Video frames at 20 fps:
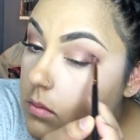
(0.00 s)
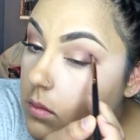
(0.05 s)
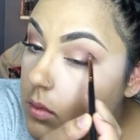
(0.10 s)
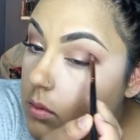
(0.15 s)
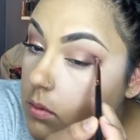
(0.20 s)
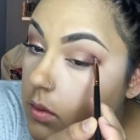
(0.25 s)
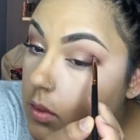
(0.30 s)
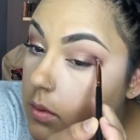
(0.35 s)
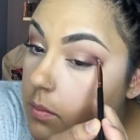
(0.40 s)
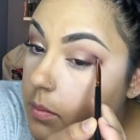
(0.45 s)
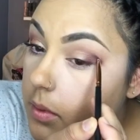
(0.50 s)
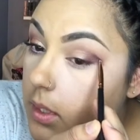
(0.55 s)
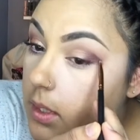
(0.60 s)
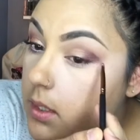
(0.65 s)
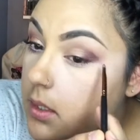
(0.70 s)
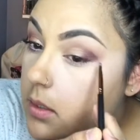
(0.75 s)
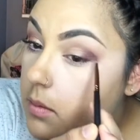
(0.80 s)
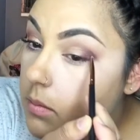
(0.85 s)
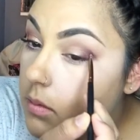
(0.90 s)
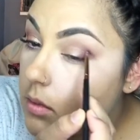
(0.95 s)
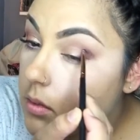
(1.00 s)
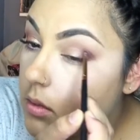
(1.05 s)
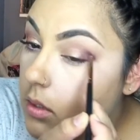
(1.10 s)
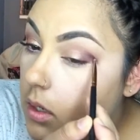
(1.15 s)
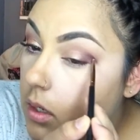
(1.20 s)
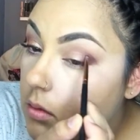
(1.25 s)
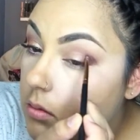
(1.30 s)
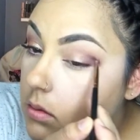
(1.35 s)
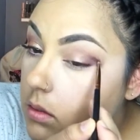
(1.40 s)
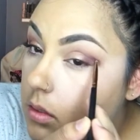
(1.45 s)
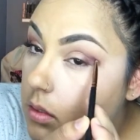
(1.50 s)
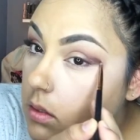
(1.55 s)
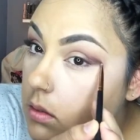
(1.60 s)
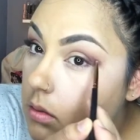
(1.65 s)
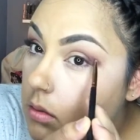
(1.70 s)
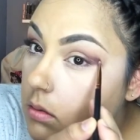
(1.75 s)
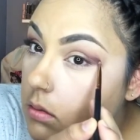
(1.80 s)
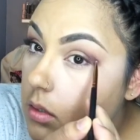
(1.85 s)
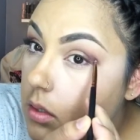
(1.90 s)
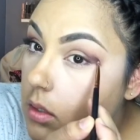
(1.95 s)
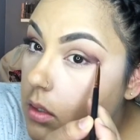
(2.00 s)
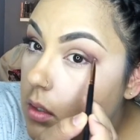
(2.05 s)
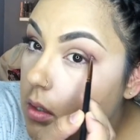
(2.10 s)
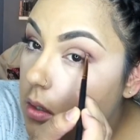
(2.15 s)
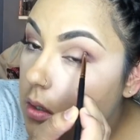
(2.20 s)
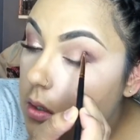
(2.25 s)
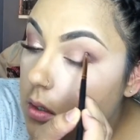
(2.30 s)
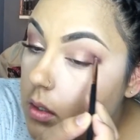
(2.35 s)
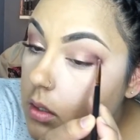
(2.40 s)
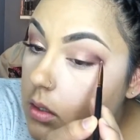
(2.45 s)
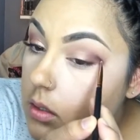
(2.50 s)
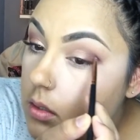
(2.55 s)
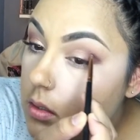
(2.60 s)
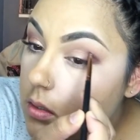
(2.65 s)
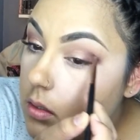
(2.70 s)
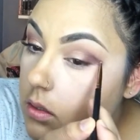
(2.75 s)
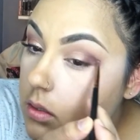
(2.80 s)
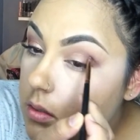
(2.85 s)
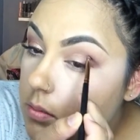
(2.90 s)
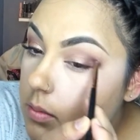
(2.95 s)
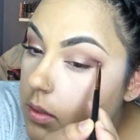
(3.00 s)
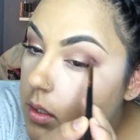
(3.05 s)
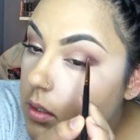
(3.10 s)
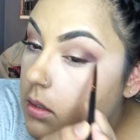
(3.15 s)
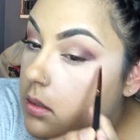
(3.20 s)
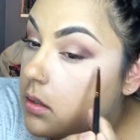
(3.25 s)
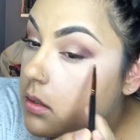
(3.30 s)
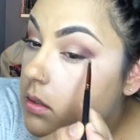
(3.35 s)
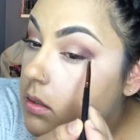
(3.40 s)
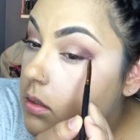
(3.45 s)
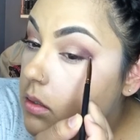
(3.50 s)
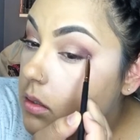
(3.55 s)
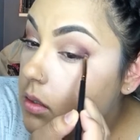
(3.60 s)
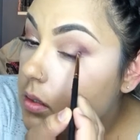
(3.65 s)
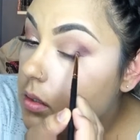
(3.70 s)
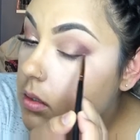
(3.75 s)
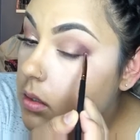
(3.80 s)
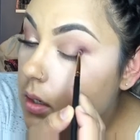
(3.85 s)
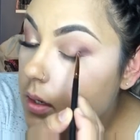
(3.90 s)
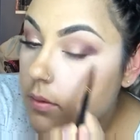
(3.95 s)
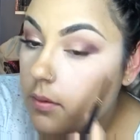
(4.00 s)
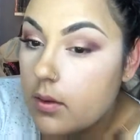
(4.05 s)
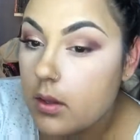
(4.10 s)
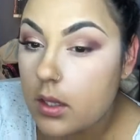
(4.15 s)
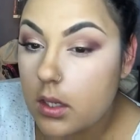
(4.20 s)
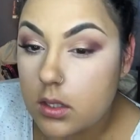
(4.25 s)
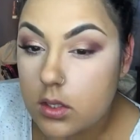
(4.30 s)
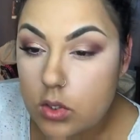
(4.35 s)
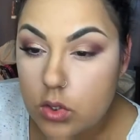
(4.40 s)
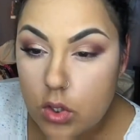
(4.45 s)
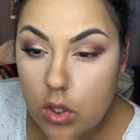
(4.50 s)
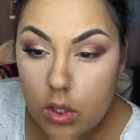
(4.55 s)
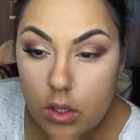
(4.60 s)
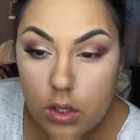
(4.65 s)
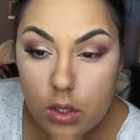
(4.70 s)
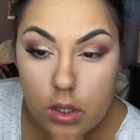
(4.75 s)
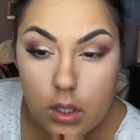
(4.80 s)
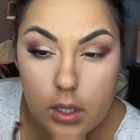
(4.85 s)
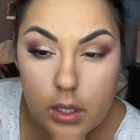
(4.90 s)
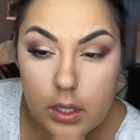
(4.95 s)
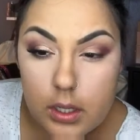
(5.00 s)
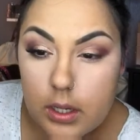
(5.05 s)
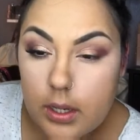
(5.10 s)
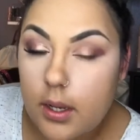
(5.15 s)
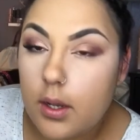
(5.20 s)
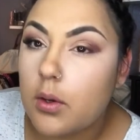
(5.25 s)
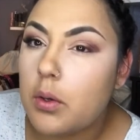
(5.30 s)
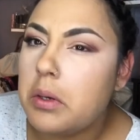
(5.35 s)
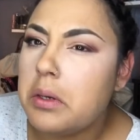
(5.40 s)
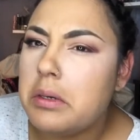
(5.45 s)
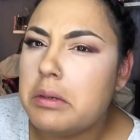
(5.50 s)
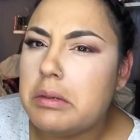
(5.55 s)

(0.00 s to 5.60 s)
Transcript: I want to blend some of this out too, just because it's still, I feel like it's darker again now.